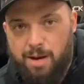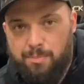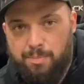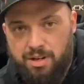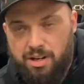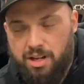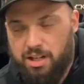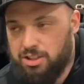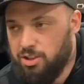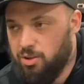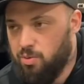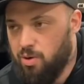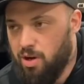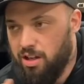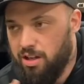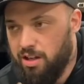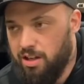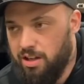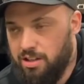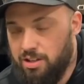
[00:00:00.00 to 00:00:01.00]
production
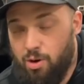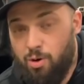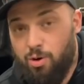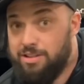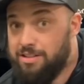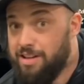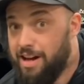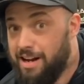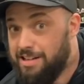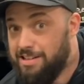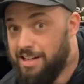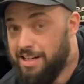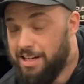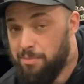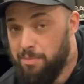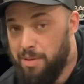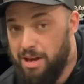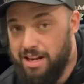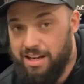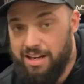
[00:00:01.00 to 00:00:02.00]
quality, or as high as I
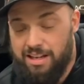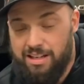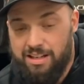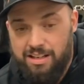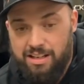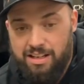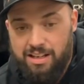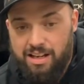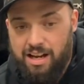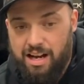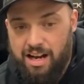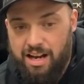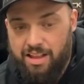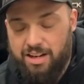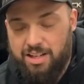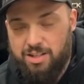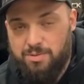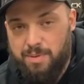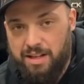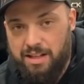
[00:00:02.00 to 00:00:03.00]
can make it, that
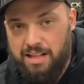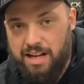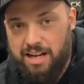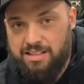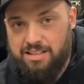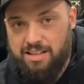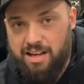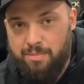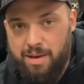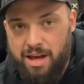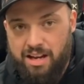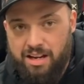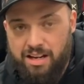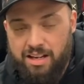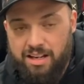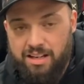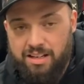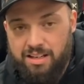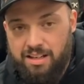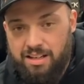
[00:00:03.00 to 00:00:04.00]
I spend a lot of time
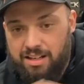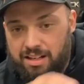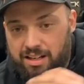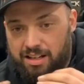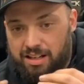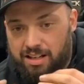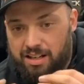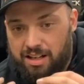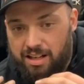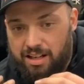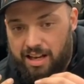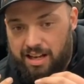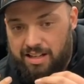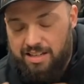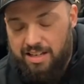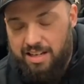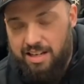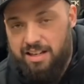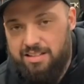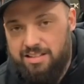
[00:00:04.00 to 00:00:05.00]
editing. It's
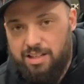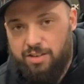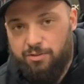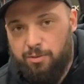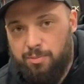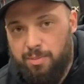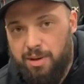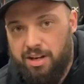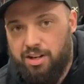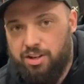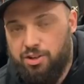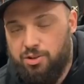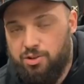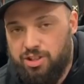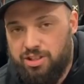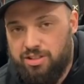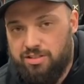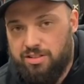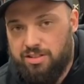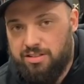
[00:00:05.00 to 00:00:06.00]
easier for me to do
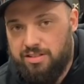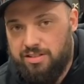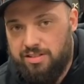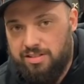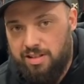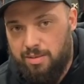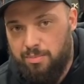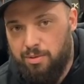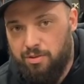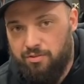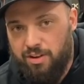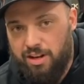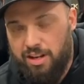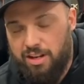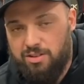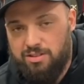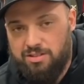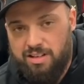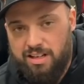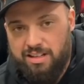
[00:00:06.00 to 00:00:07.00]
just simple
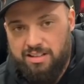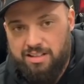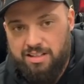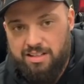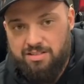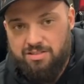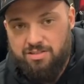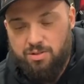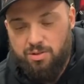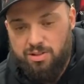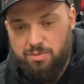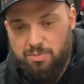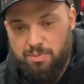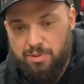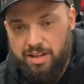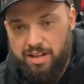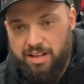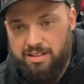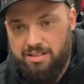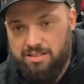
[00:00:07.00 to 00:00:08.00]
videos like this to
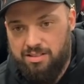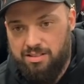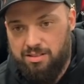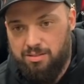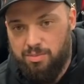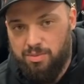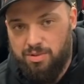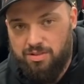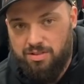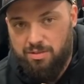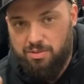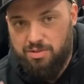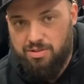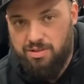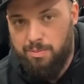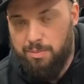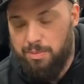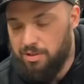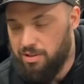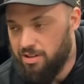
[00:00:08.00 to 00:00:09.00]
explain some
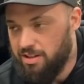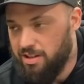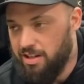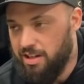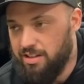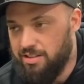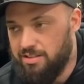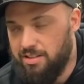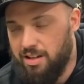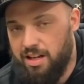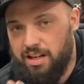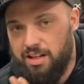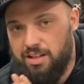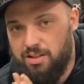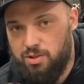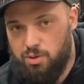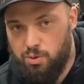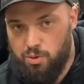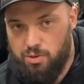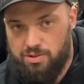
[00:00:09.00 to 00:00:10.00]
simpler things,
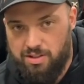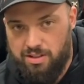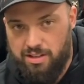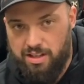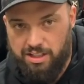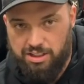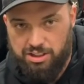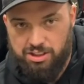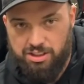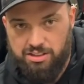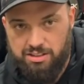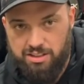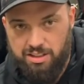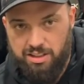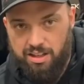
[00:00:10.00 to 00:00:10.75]
like tool selection.